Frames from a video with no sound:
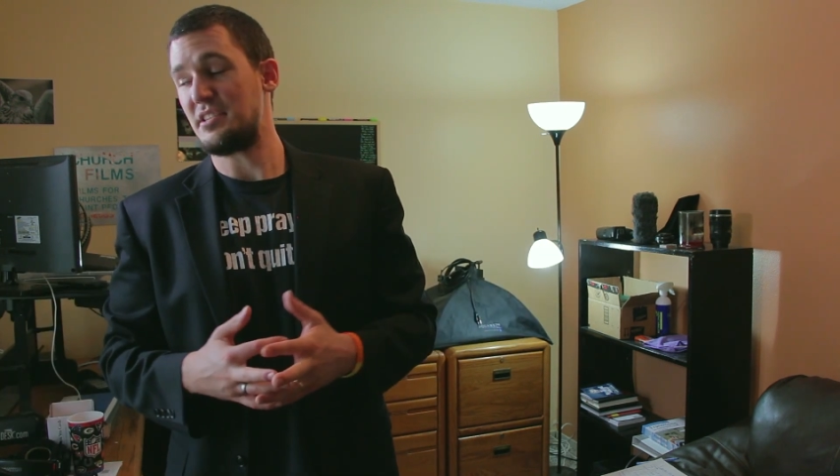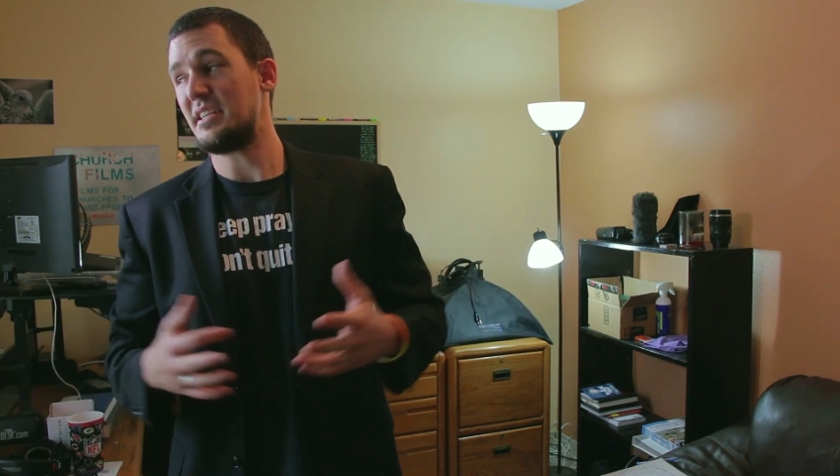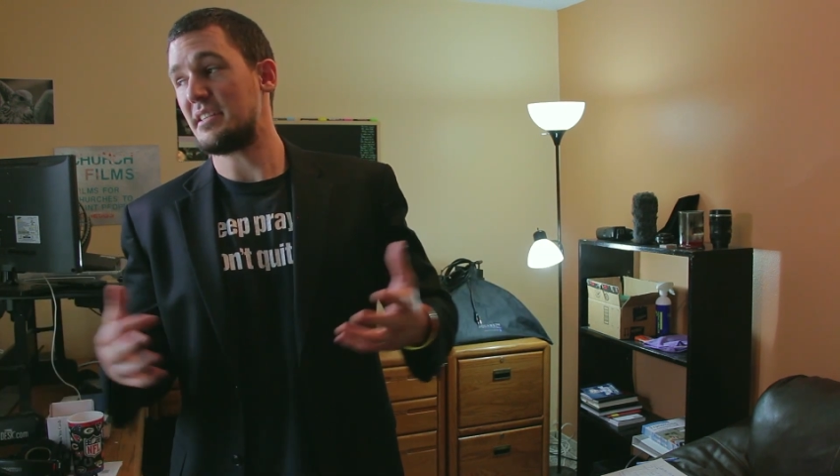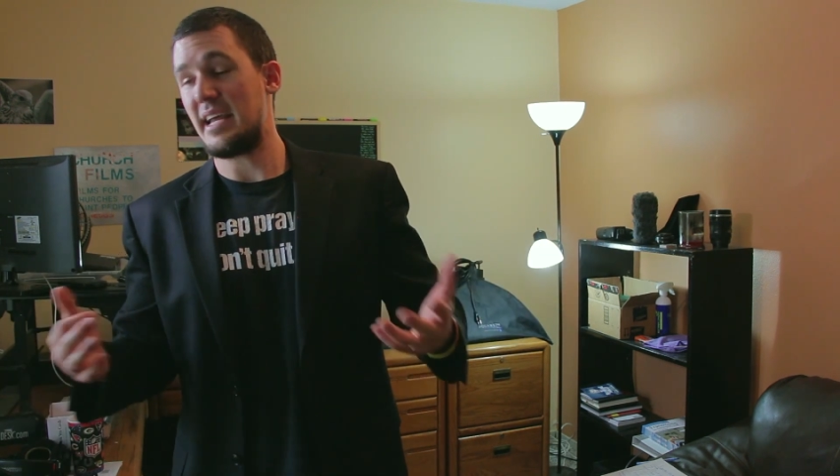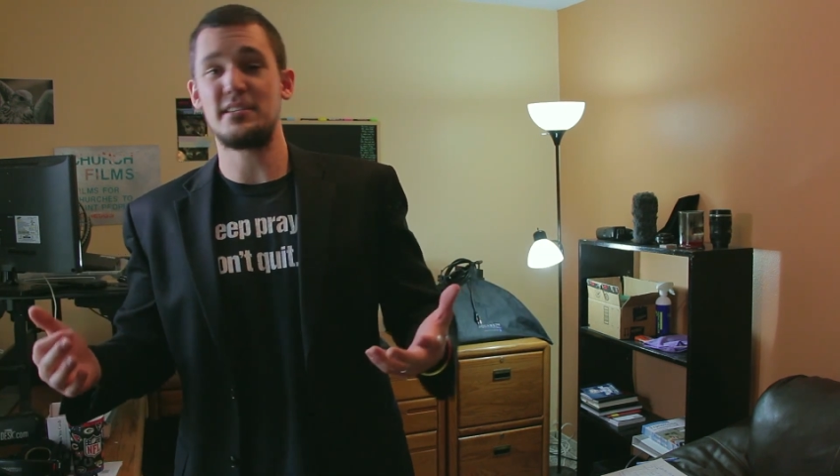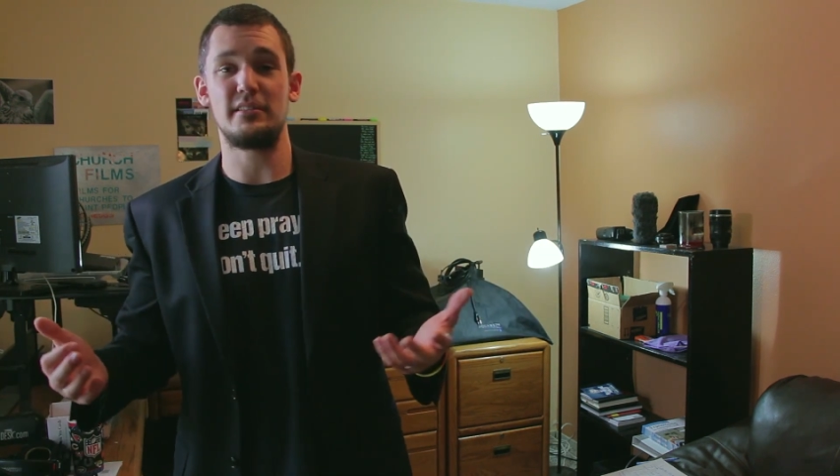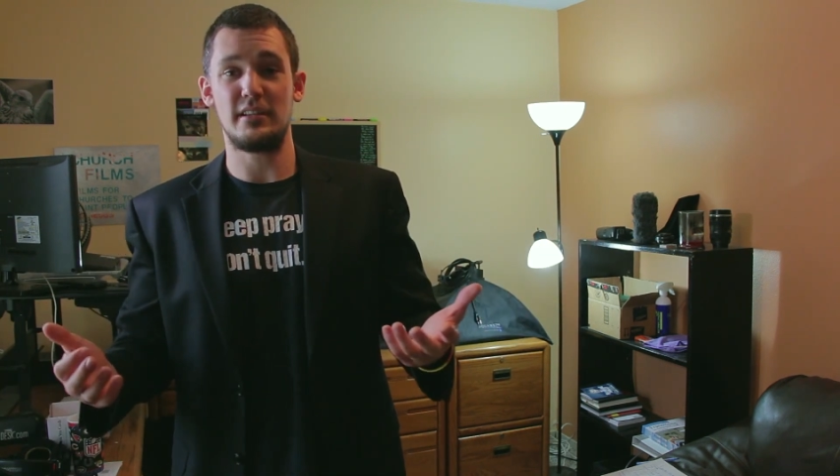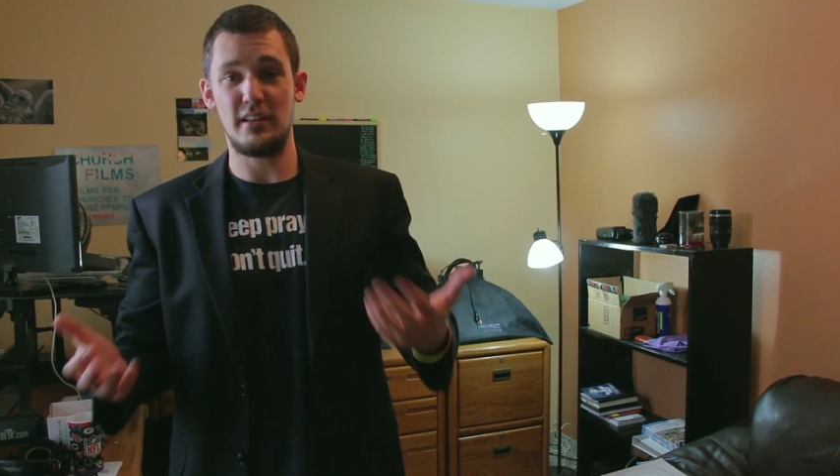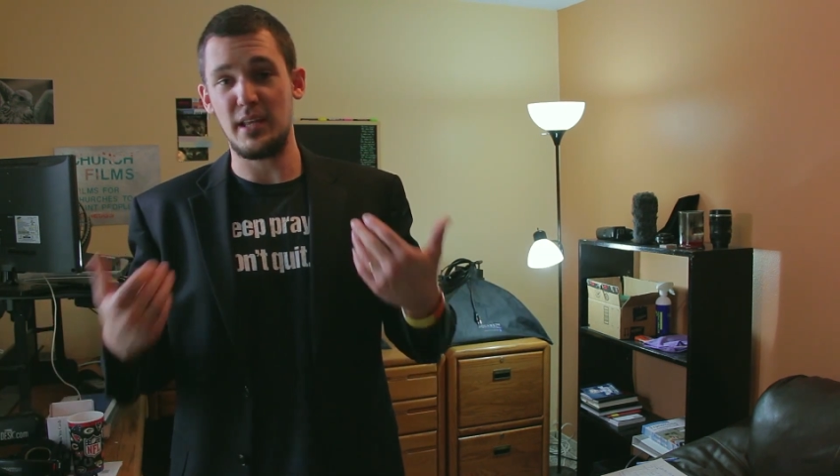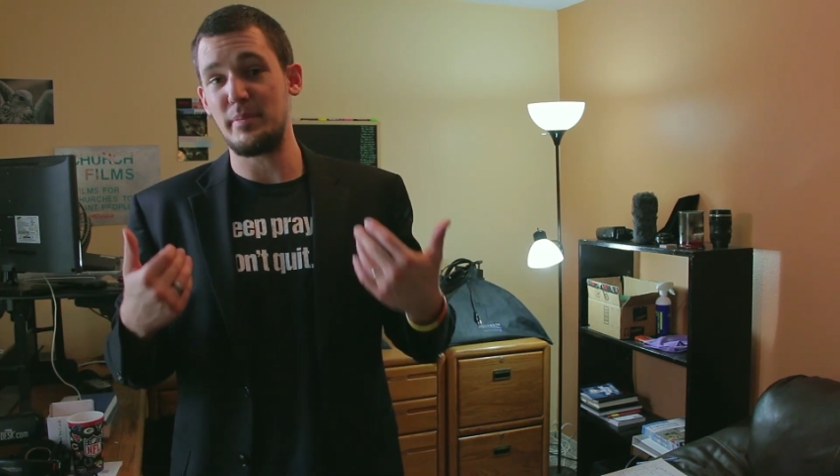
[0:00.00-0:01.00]
You need to actually
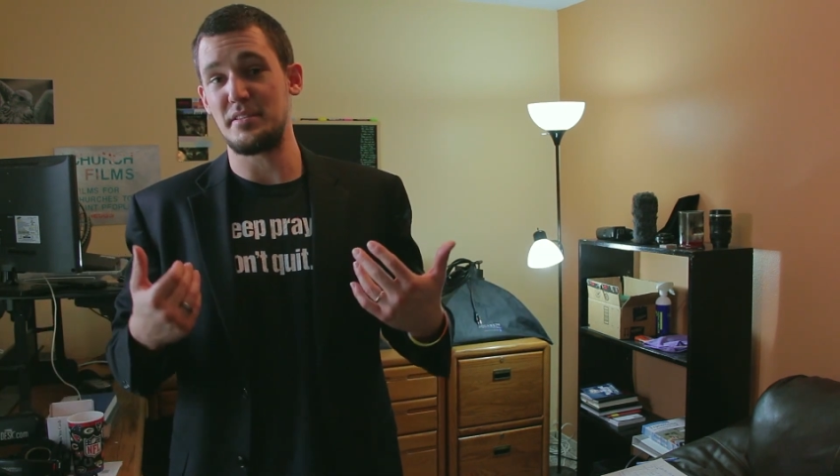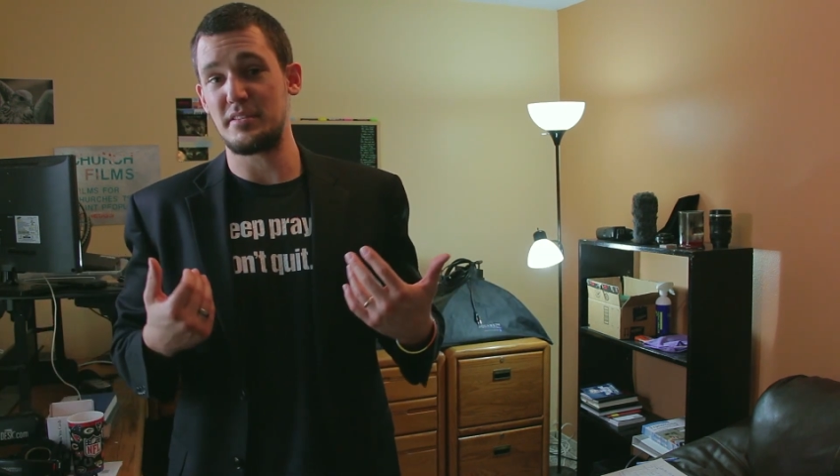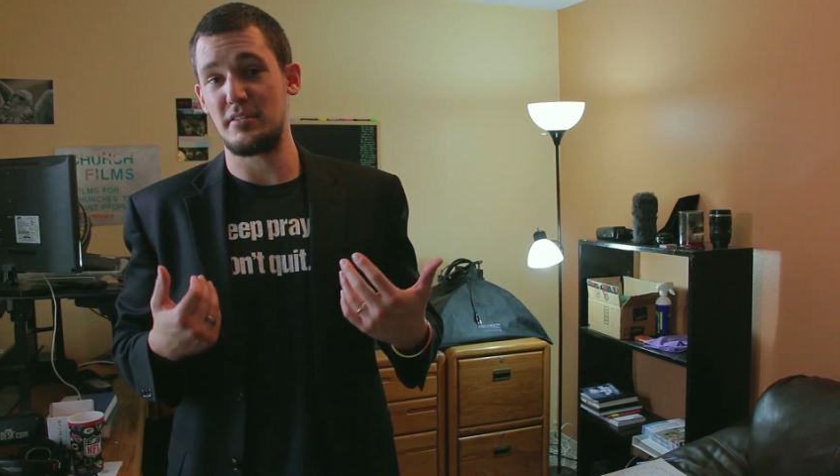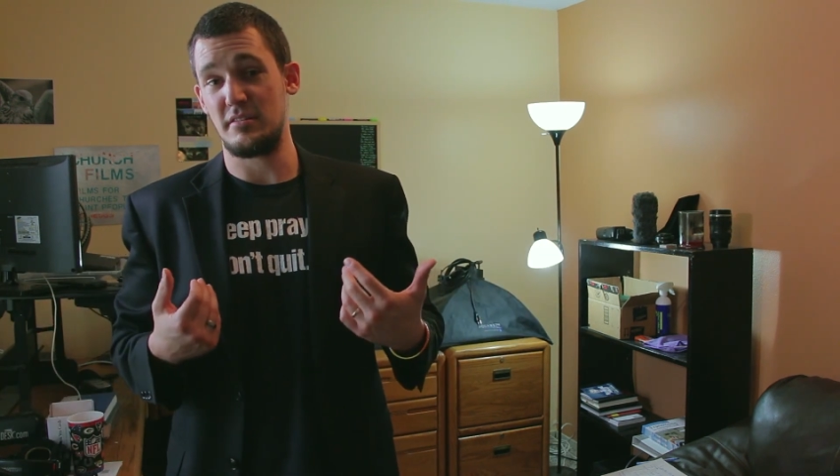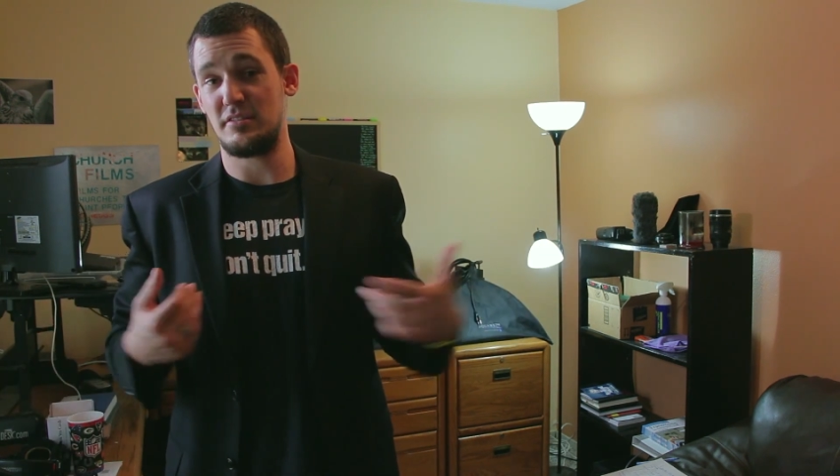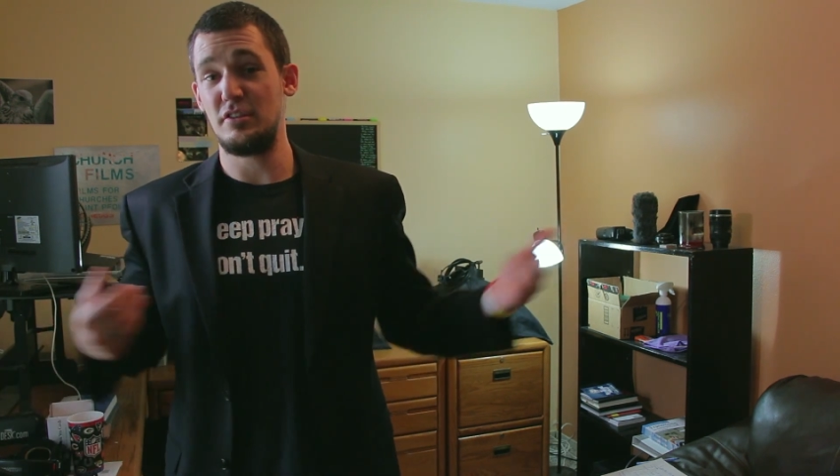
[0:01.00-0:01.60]
collect business cards